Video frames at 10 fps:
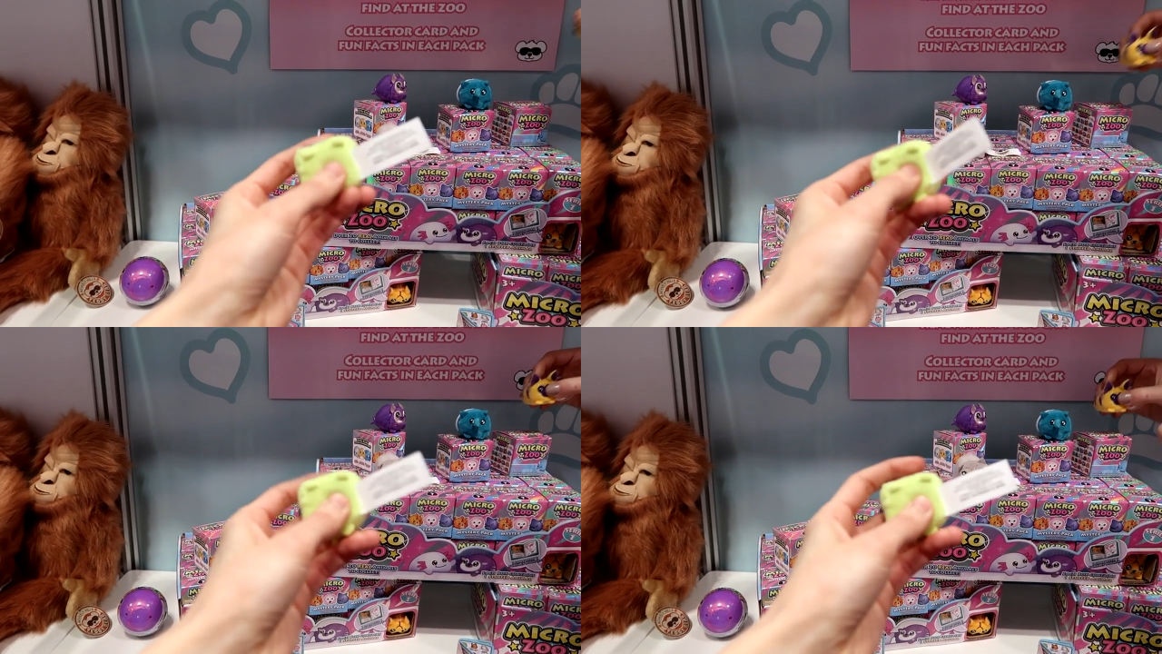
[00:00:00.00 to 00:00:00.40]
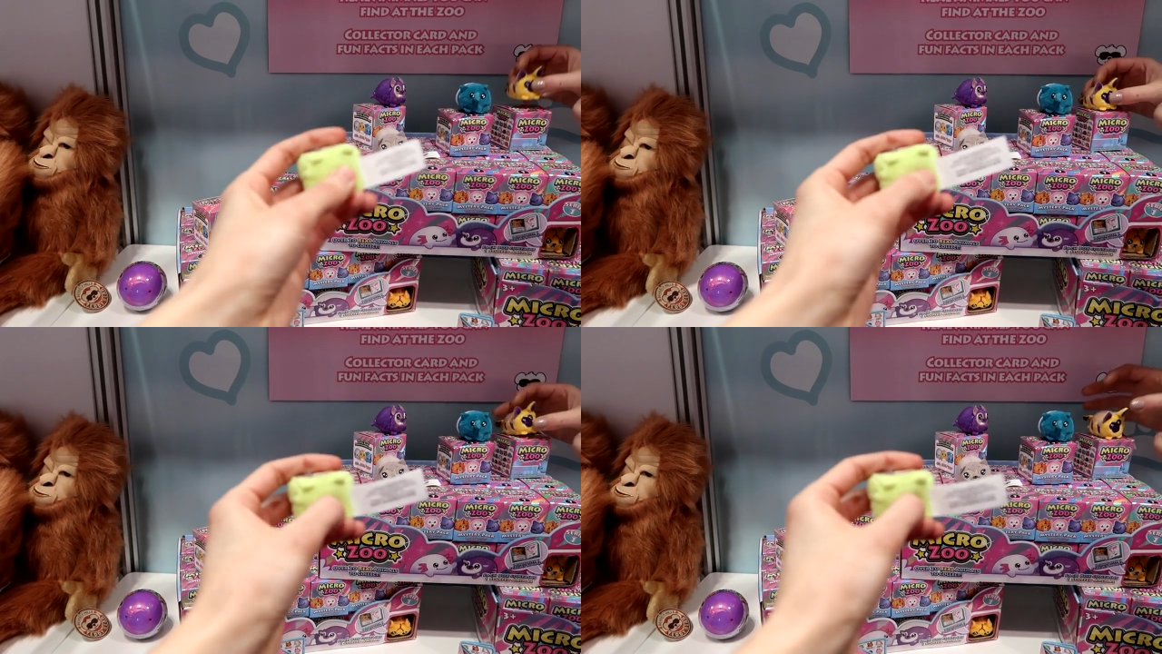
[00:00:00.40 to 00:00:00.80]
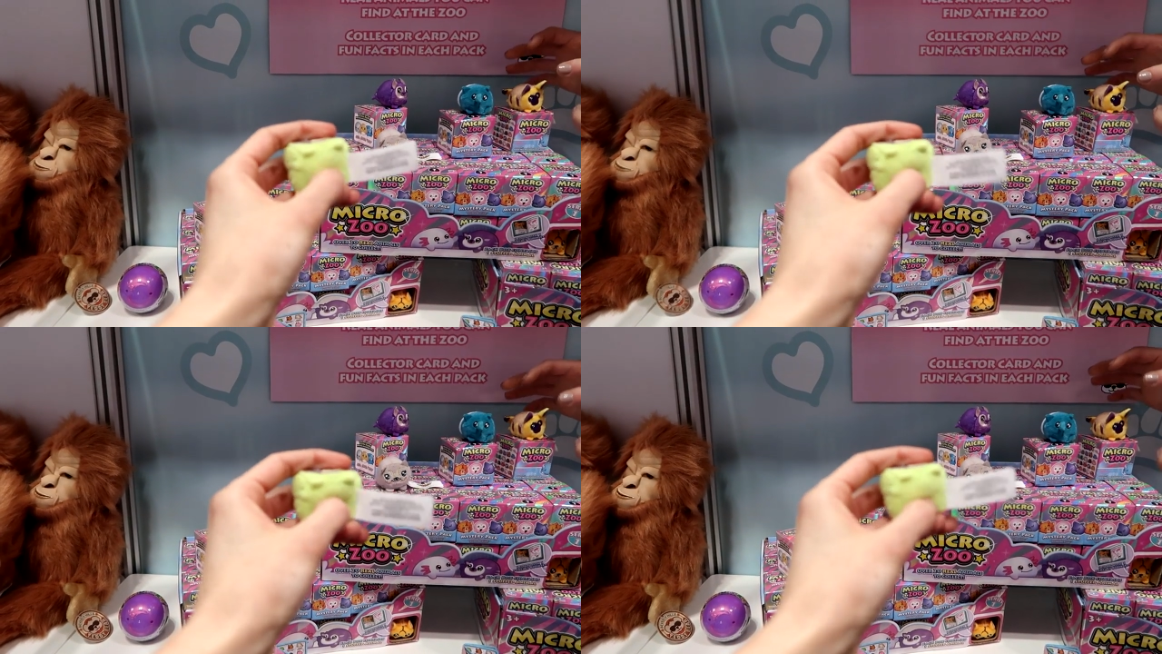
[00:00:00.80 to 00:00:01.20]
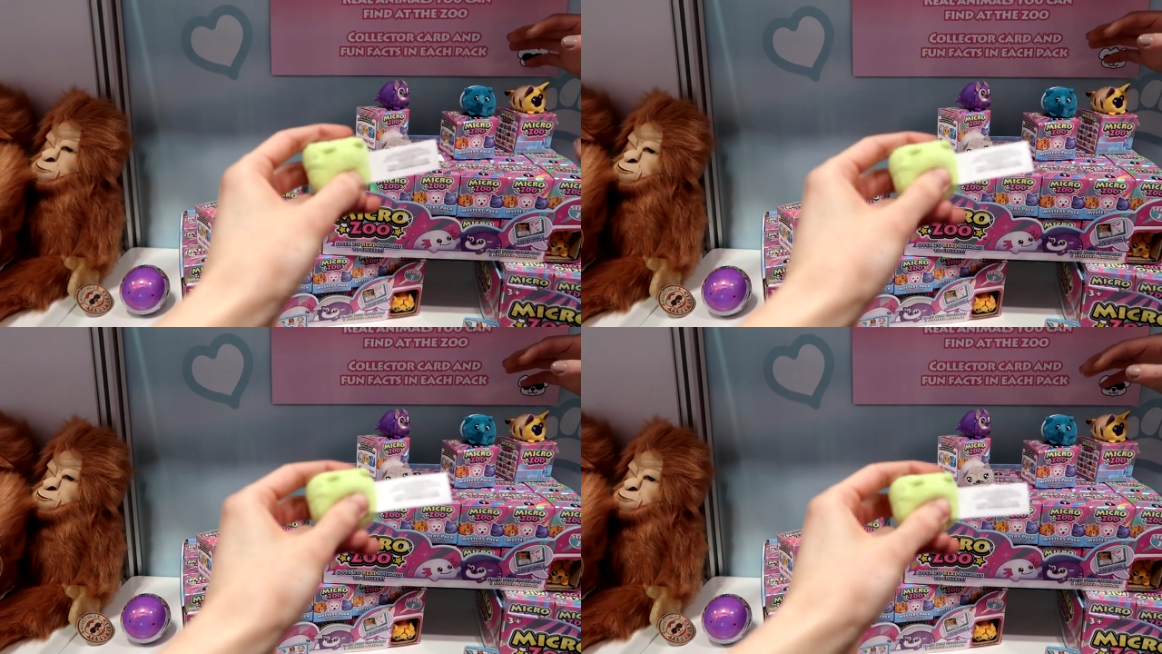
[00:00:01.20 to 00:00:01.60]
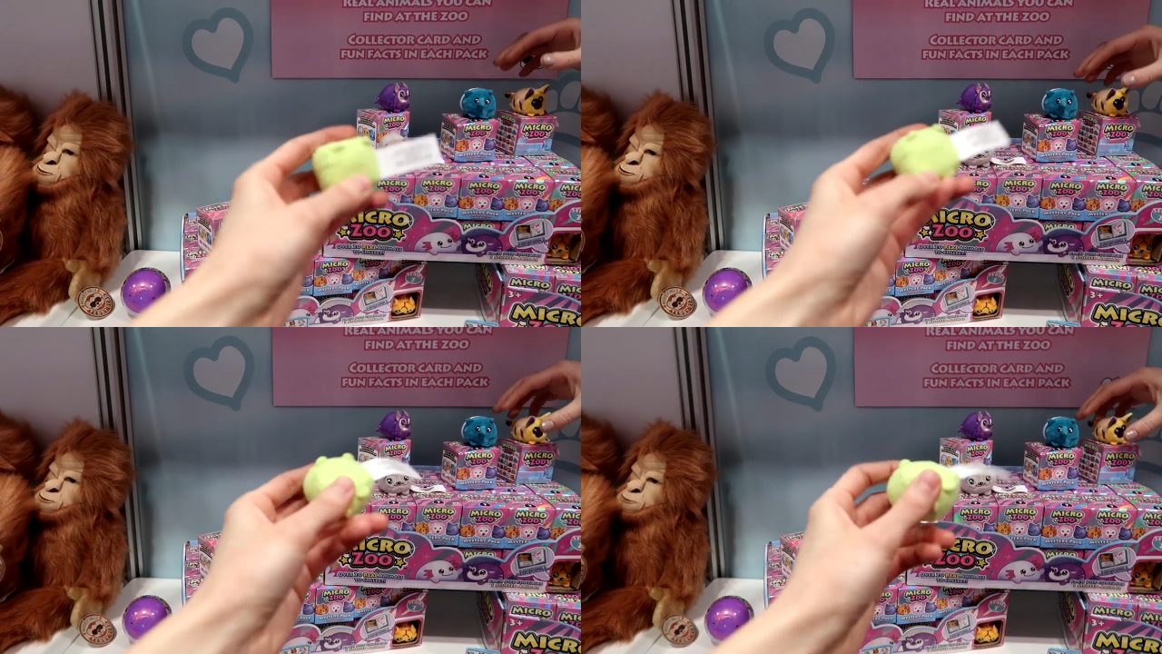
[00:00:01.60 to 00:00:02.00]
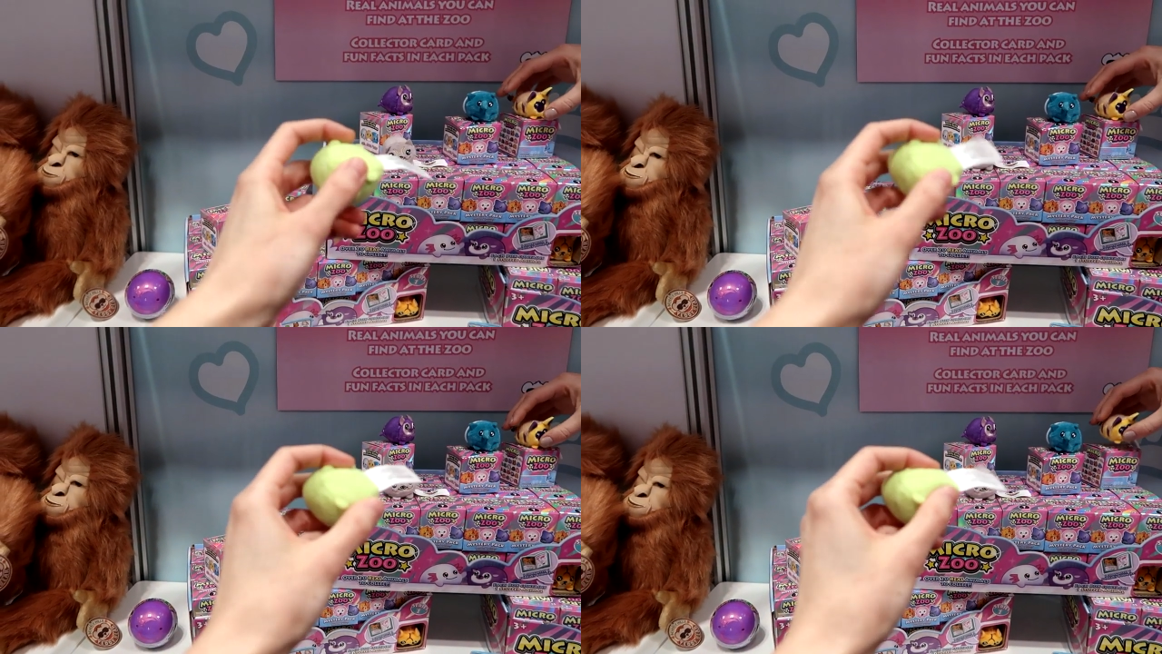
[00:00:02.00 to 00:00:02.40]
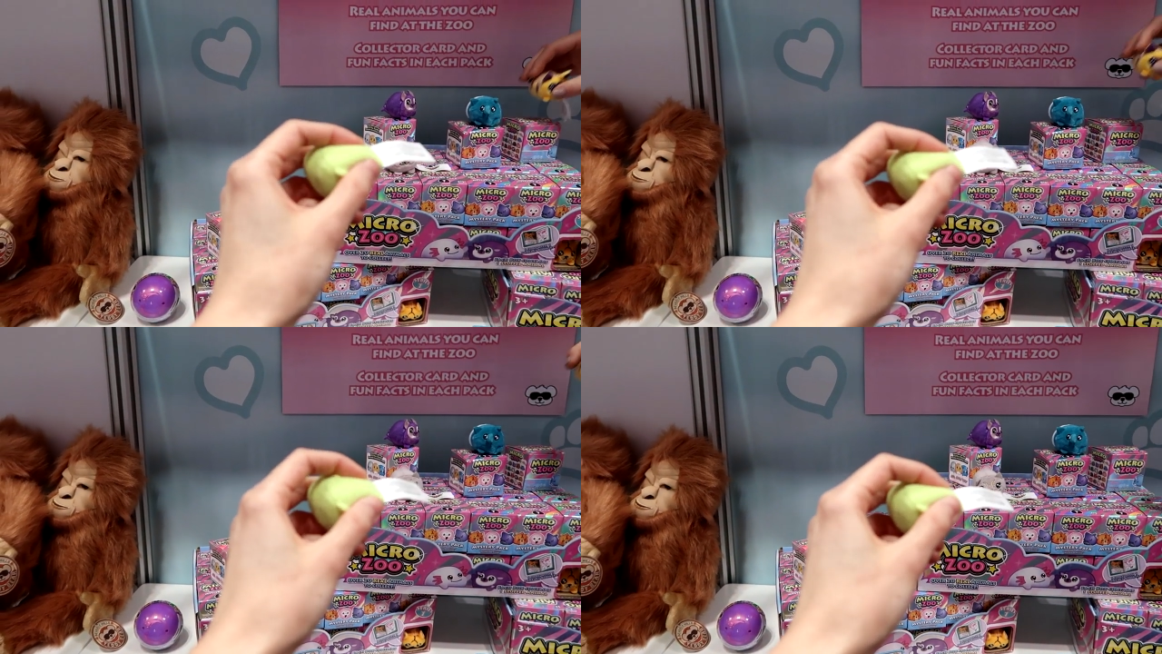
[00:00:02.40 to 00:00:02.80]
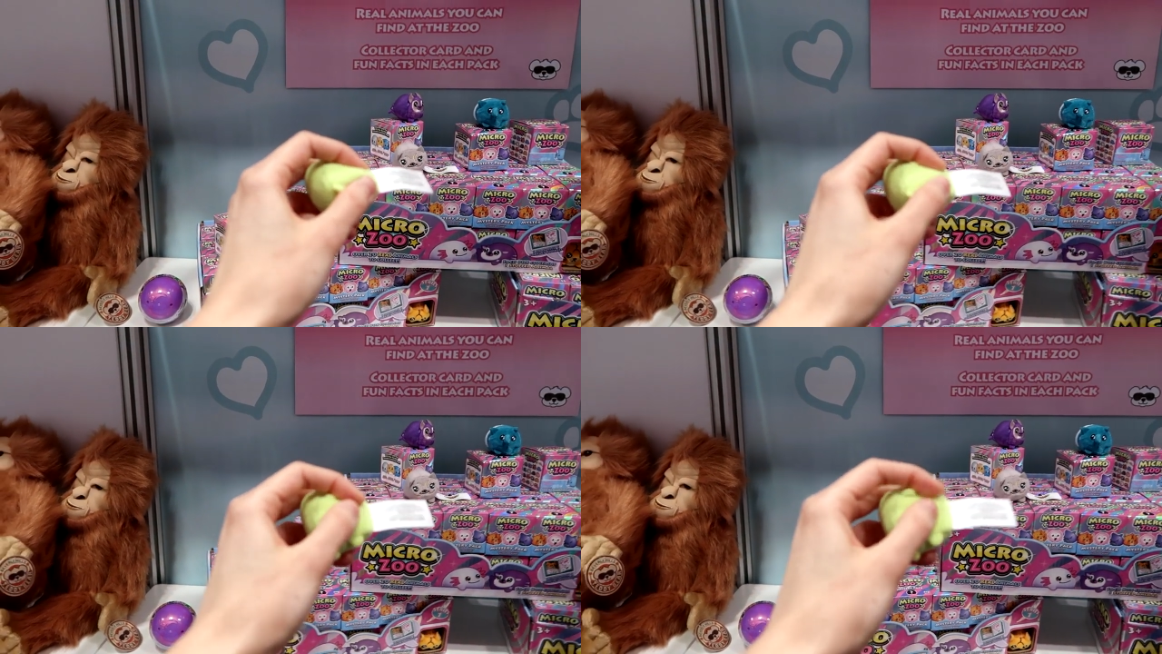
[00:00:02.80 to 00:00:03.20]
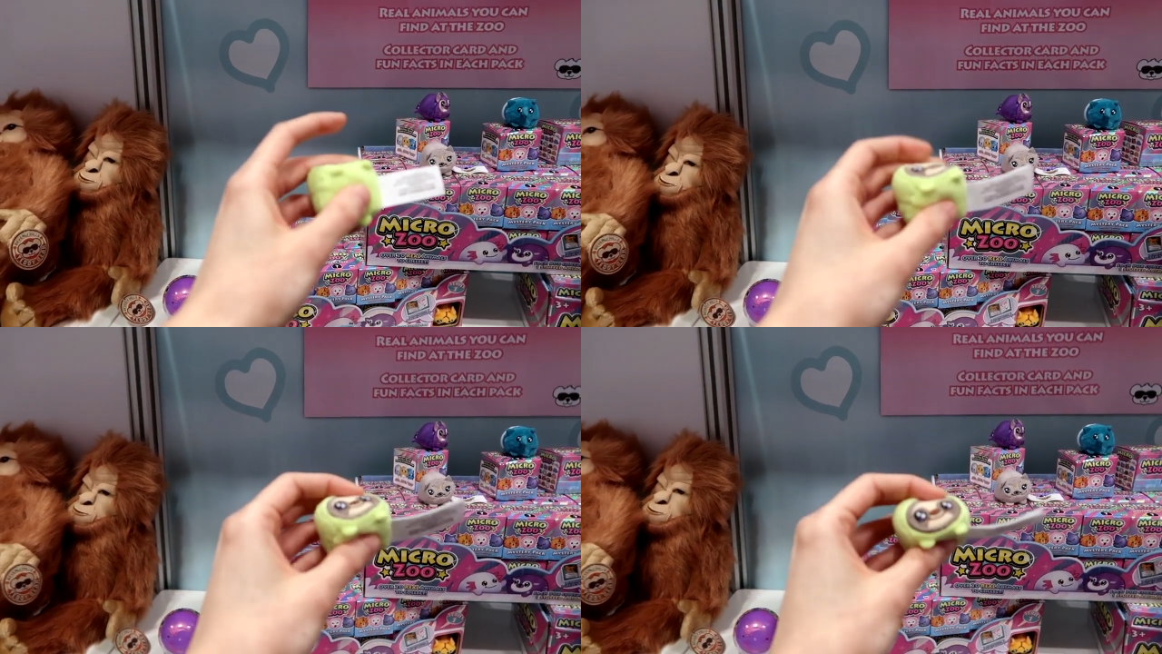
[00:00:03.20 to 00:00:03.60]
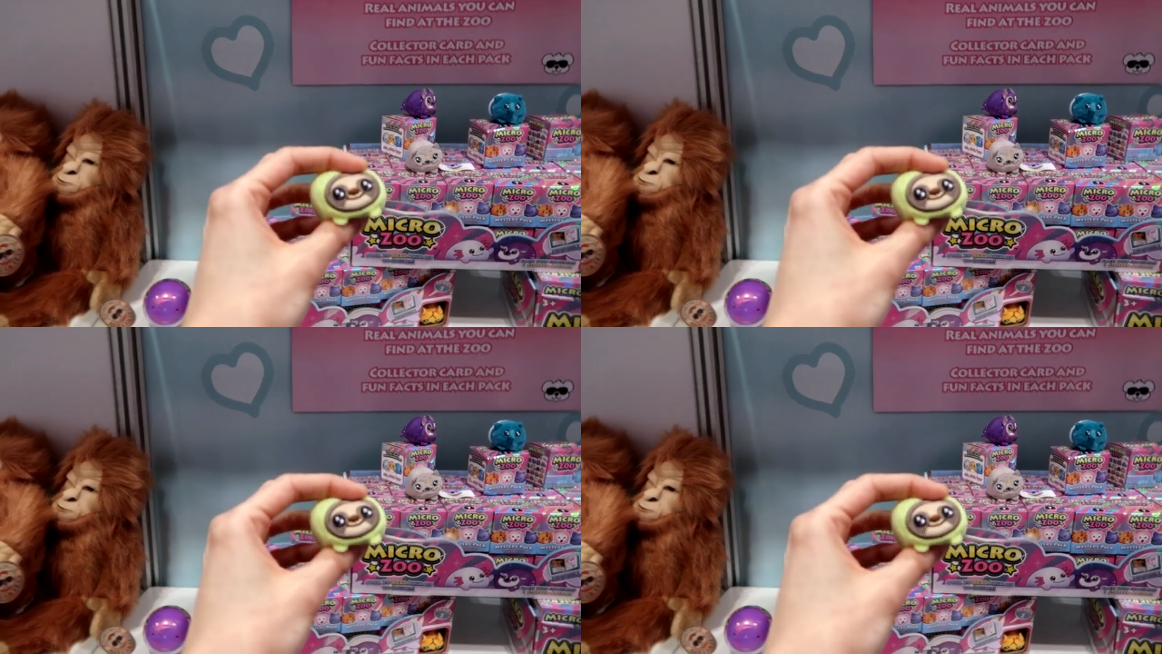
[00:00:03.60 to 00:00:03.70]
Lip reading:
Nobody's mouth can be seen.